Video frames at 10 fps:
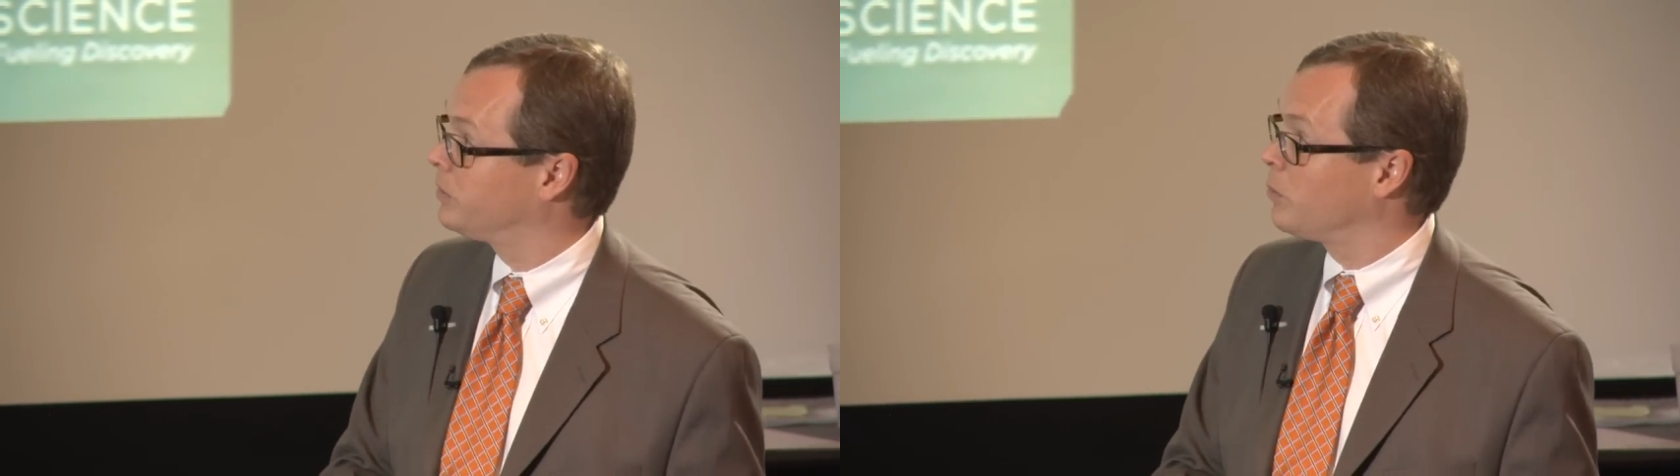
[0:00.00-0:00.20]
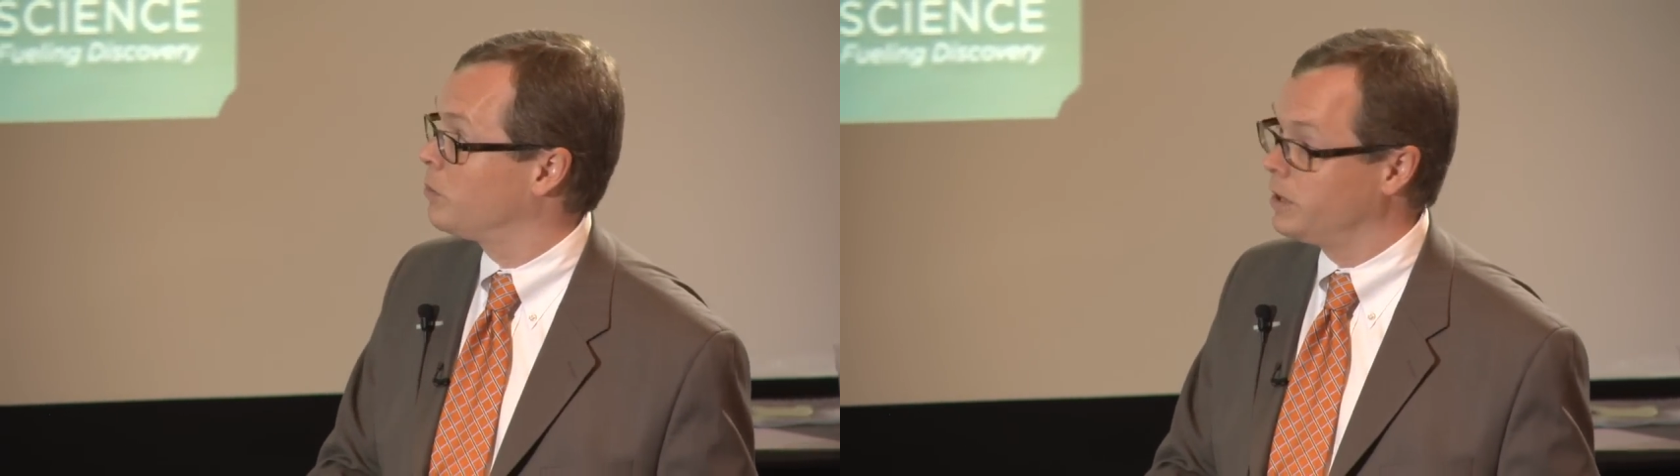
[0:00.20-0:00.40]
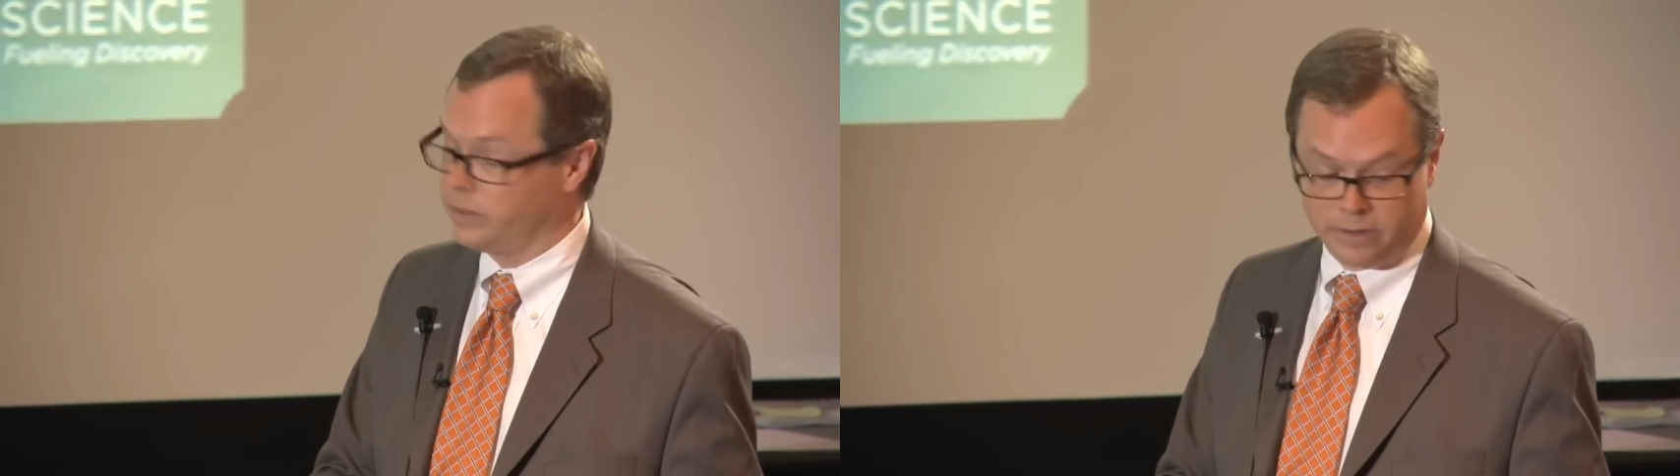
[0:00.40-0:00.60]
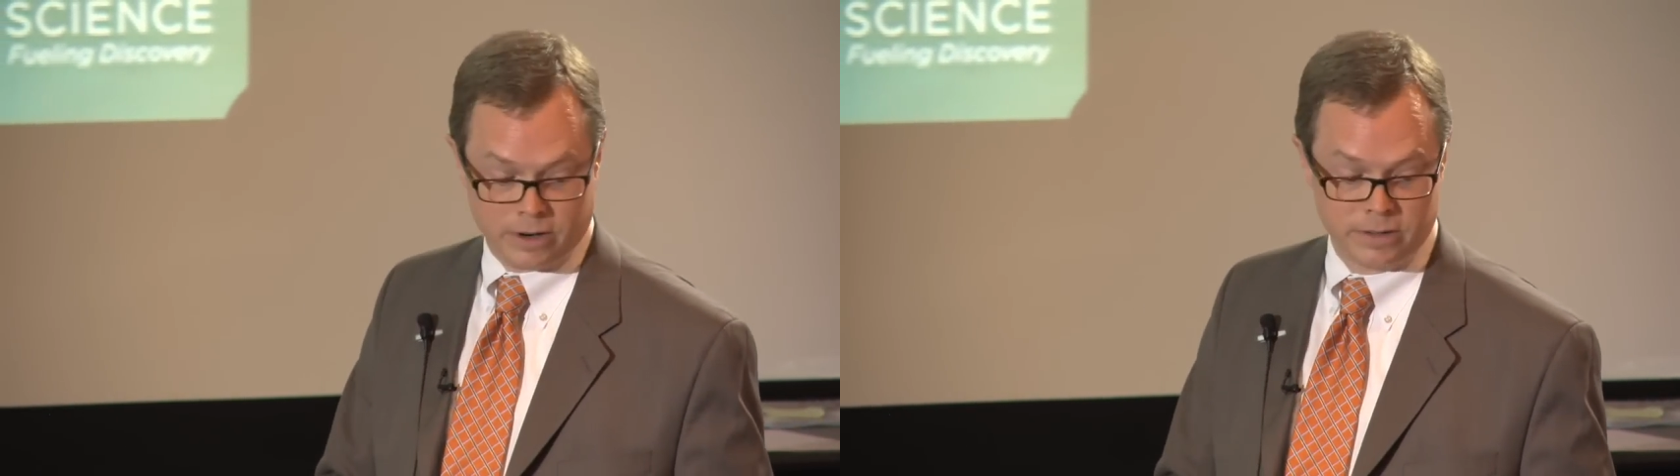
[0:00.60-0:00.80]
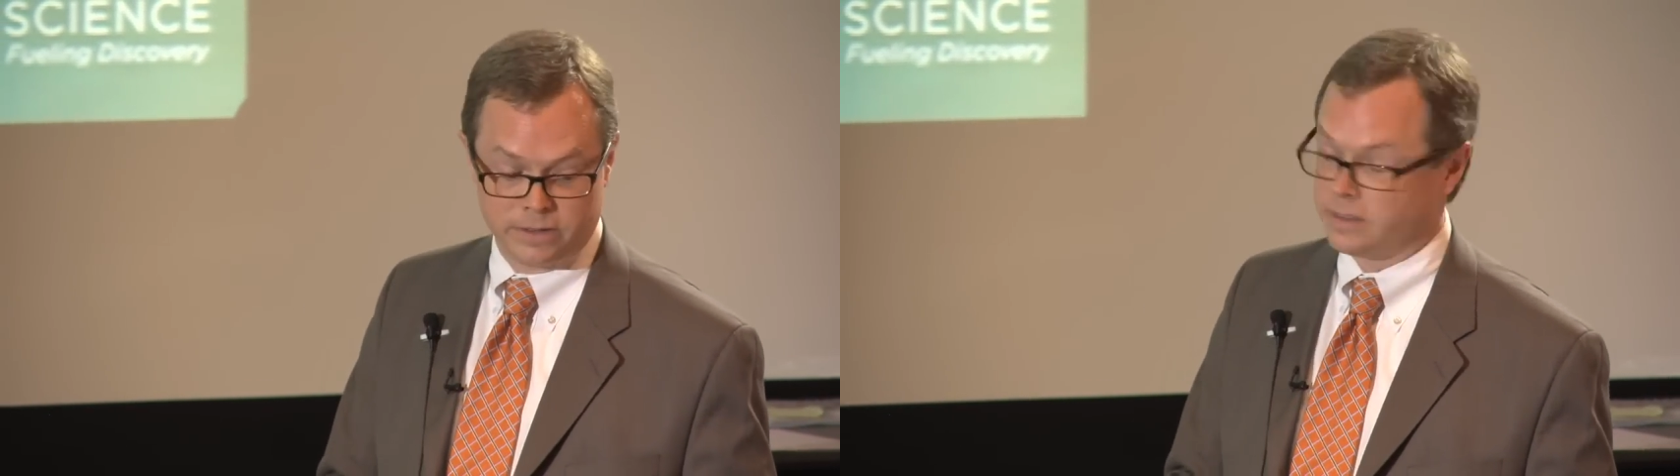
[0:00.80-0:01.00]
story
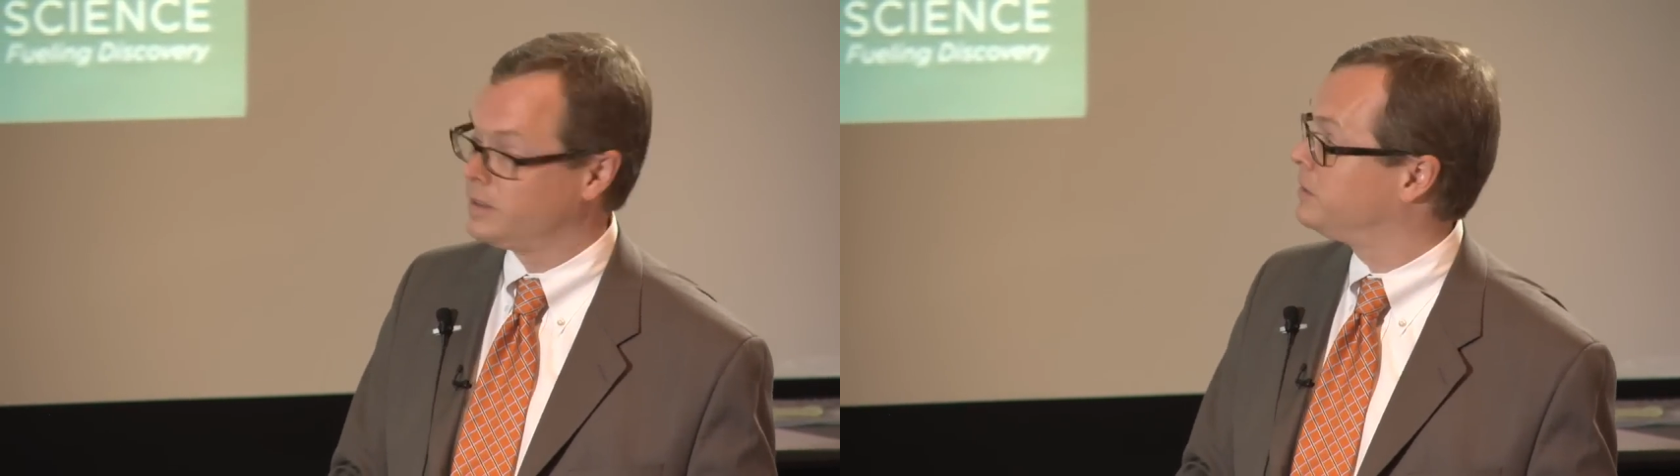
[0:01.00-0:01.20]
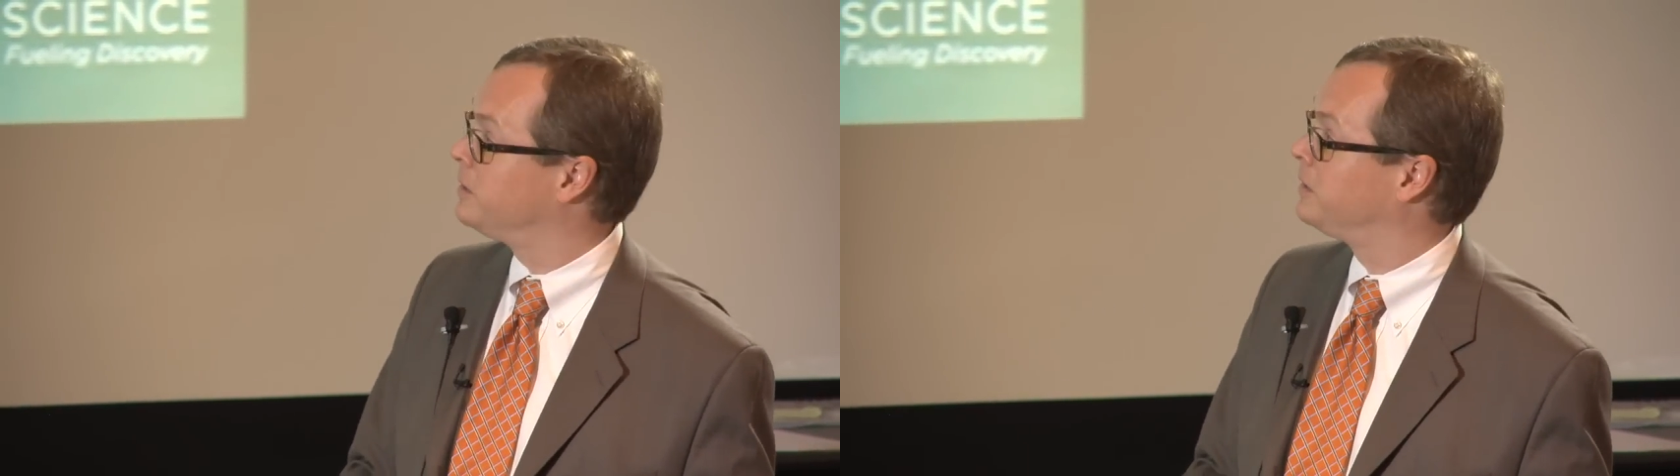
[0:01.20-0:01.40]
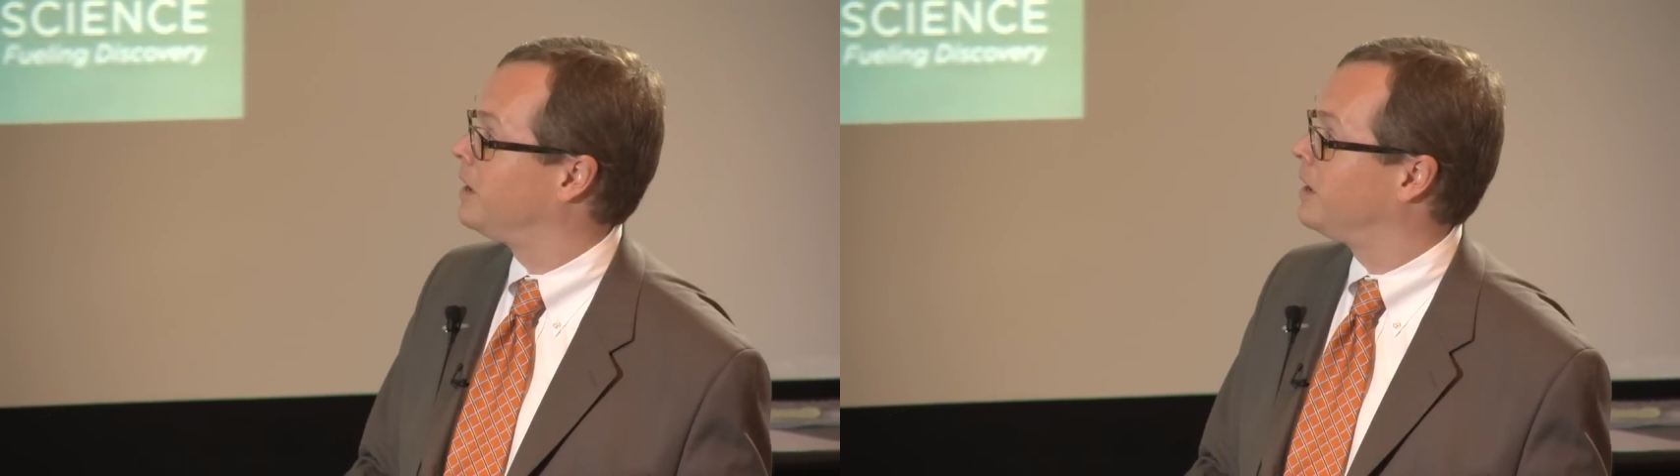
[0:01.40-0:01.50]
starts, and this is,